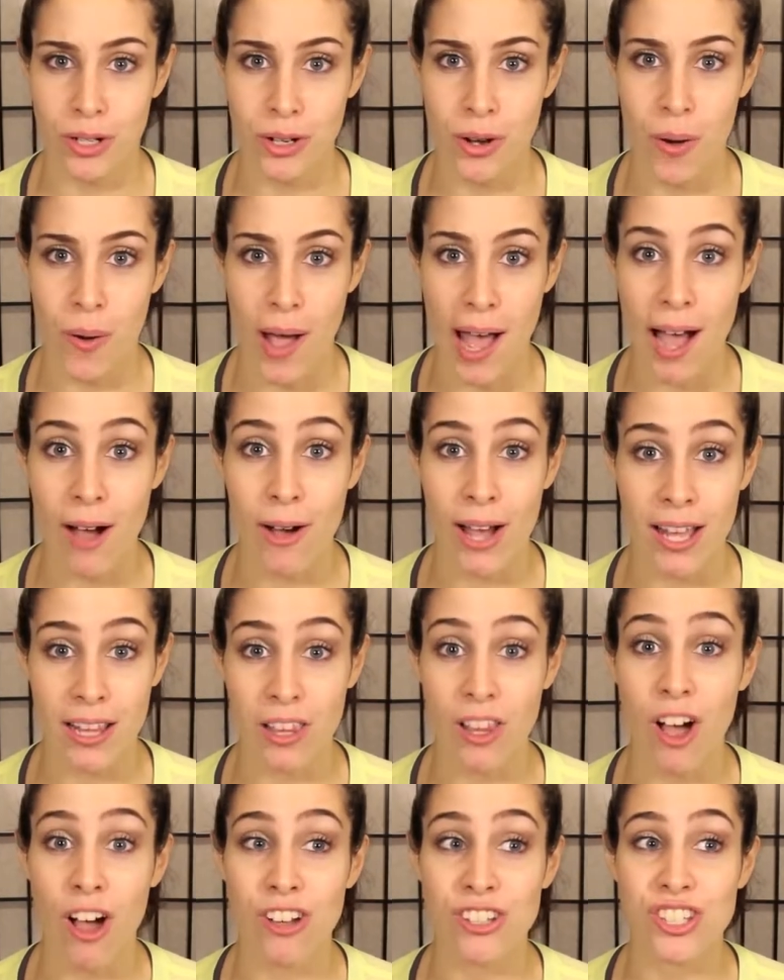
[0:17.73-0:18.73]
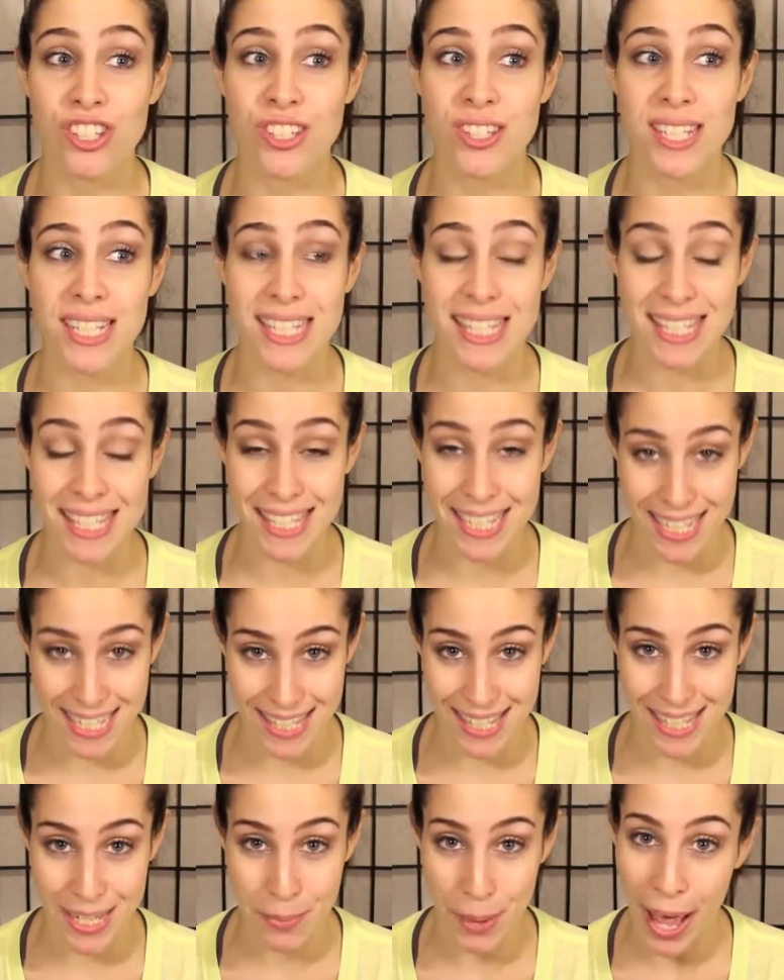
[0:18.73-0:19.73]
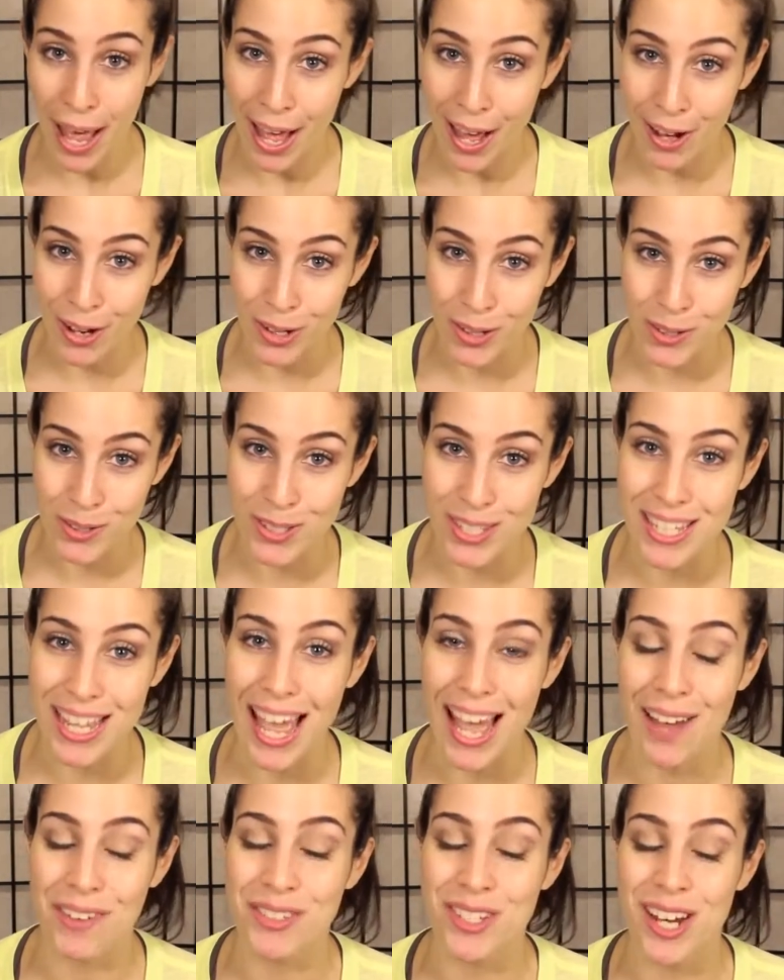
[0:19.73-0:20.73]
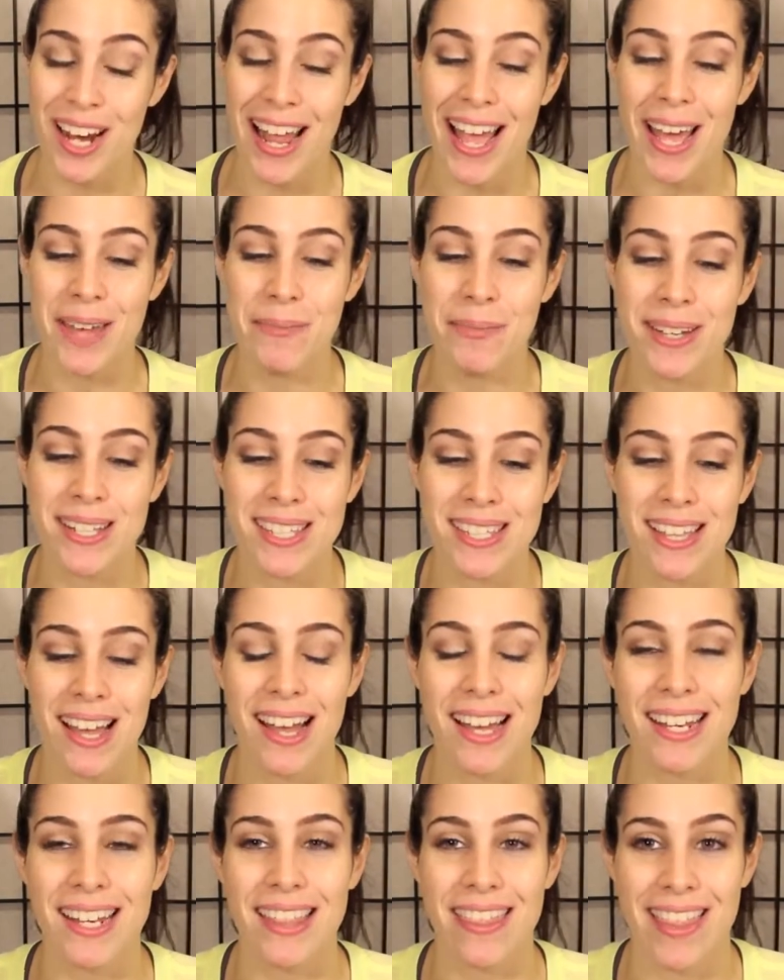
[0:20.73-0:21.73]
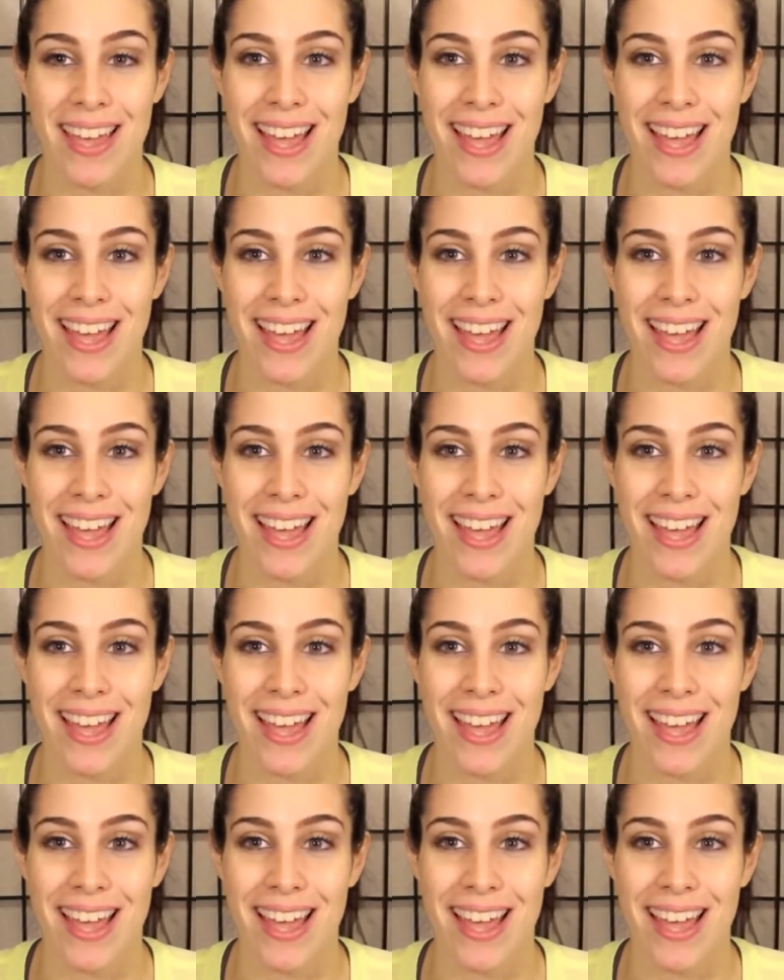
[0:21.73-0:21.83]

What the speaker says: to know how I lost 60 pounds after I had my son,